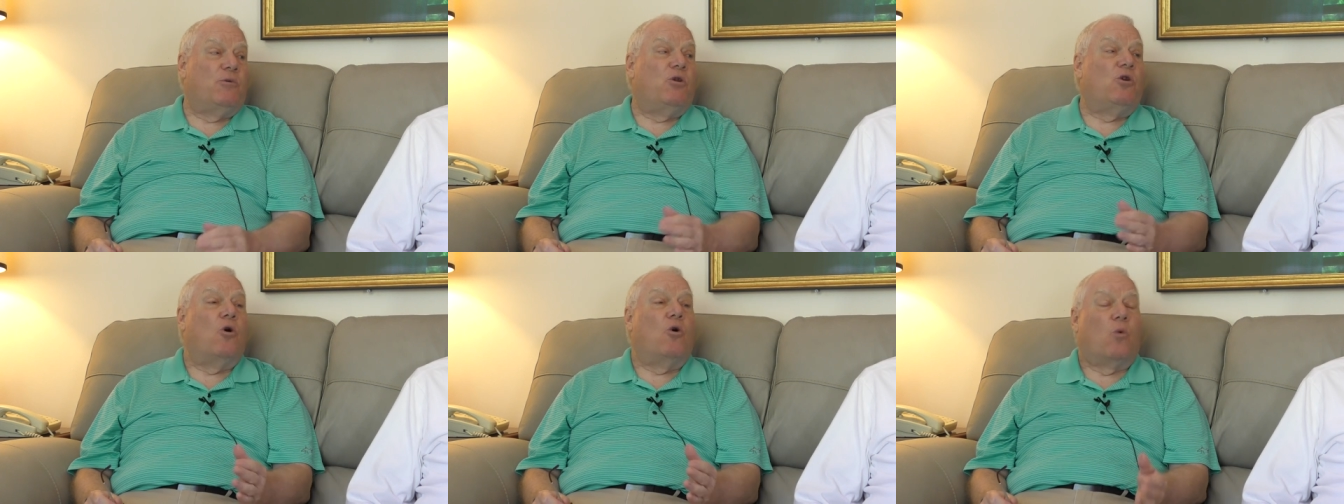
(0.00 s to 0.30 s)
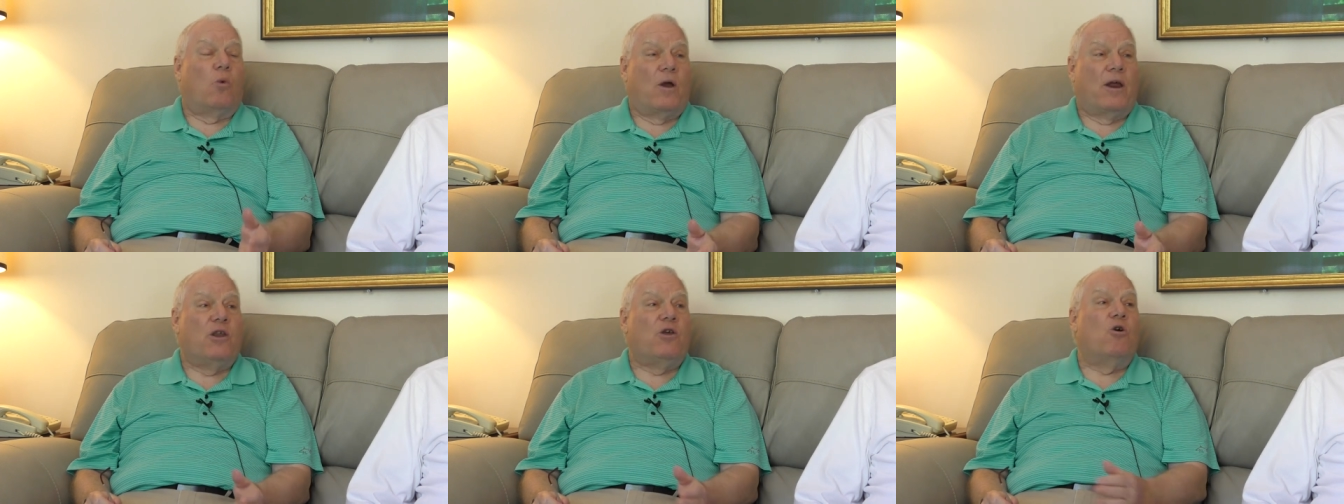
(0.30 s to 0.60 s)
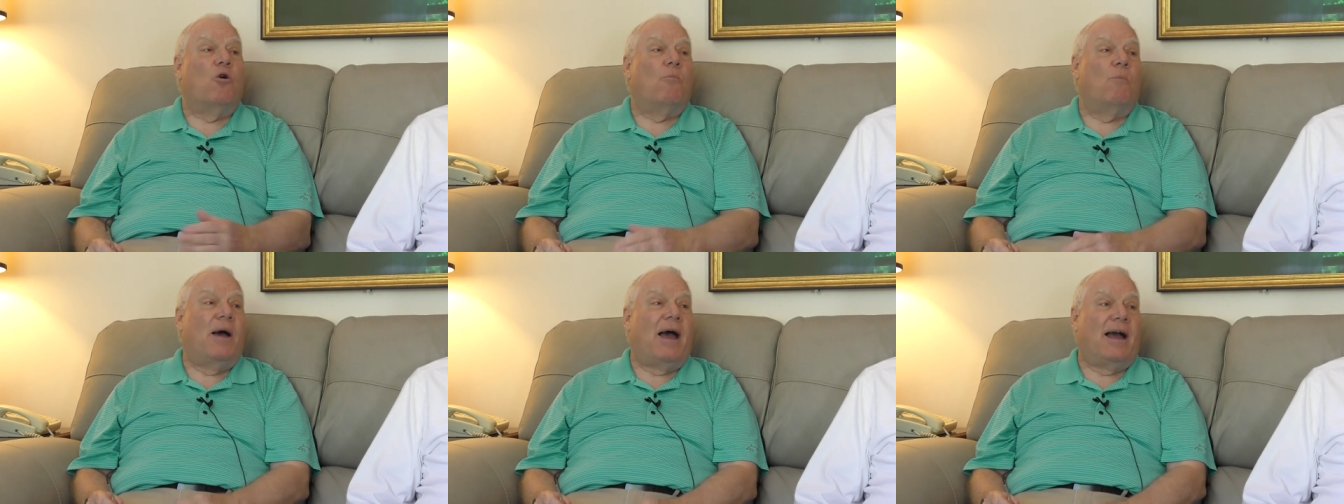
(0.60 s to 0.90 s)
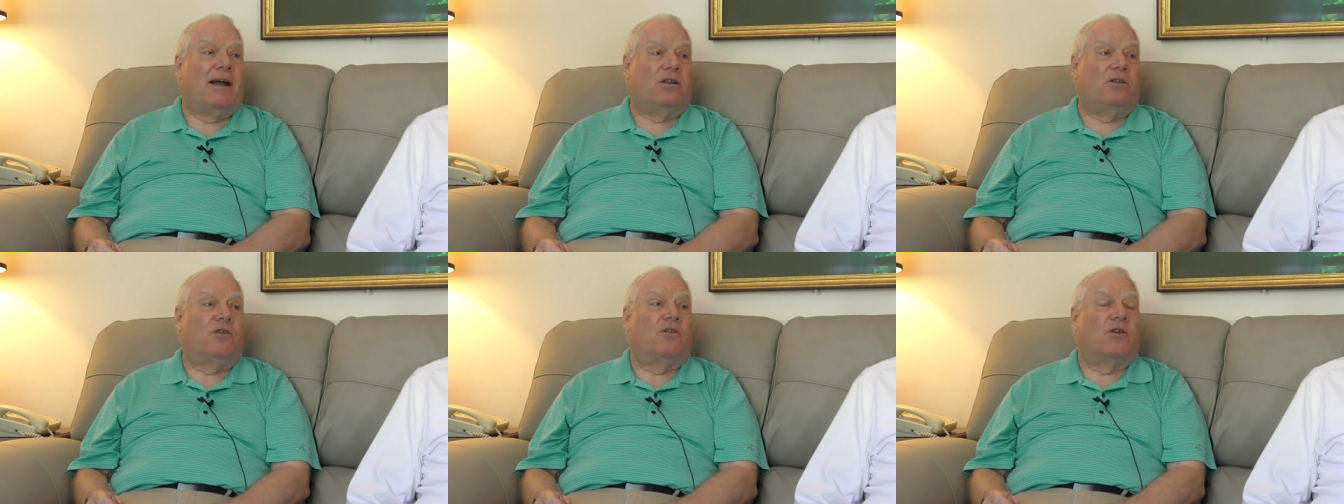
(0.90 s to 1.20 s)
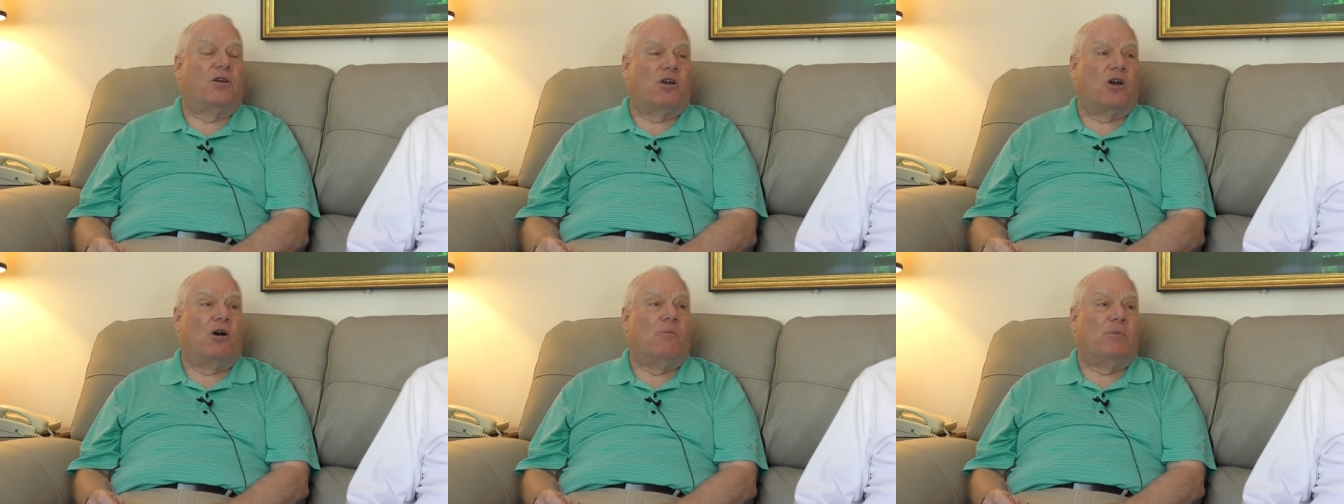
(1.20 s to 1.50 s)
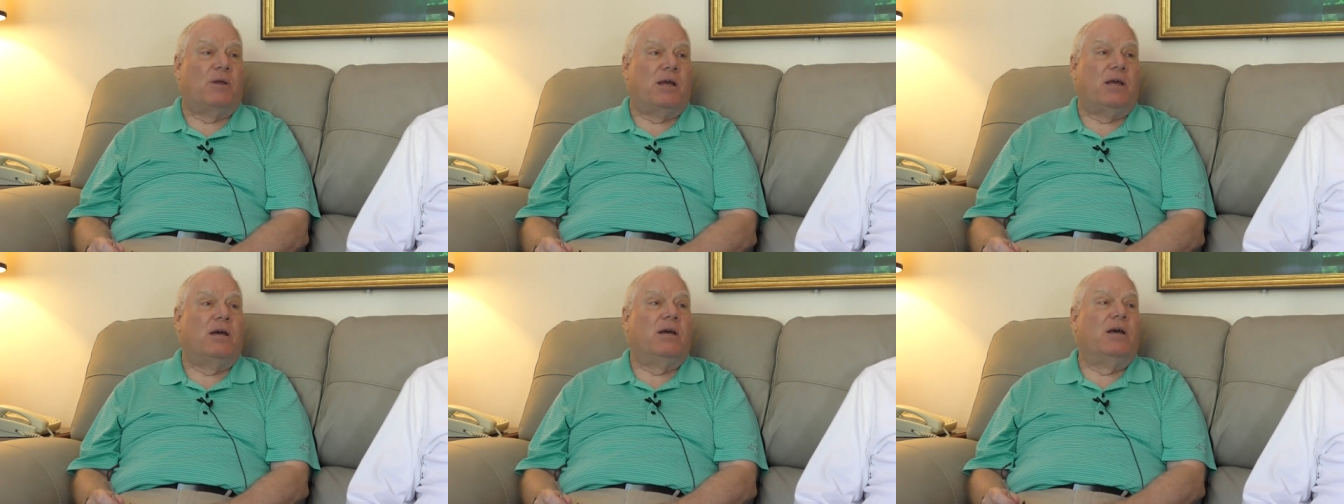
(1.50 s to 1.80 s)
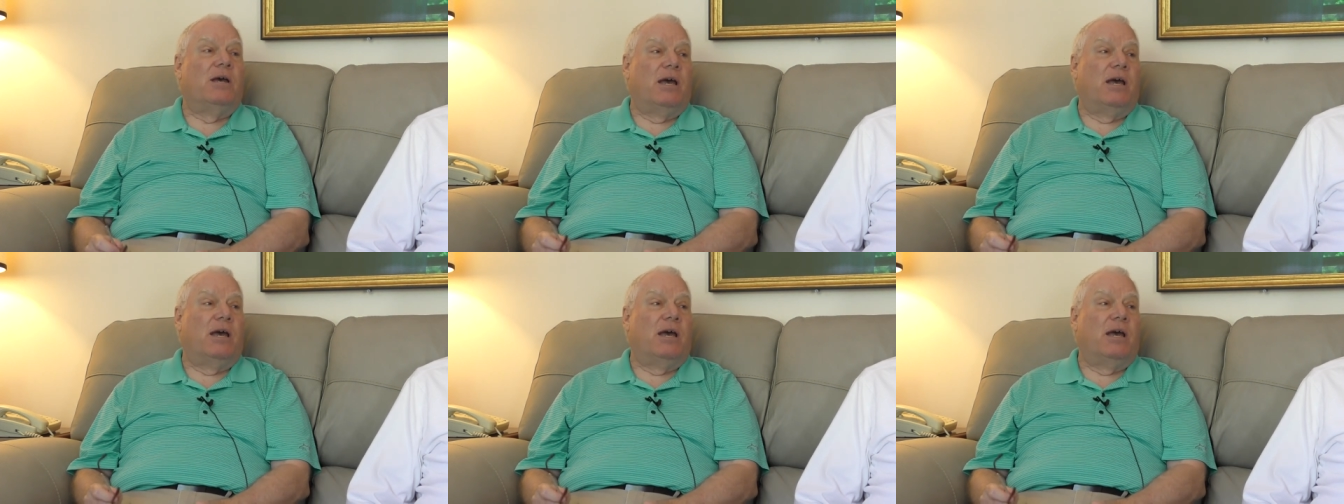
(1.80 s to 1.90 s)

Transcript: you know radio back to the company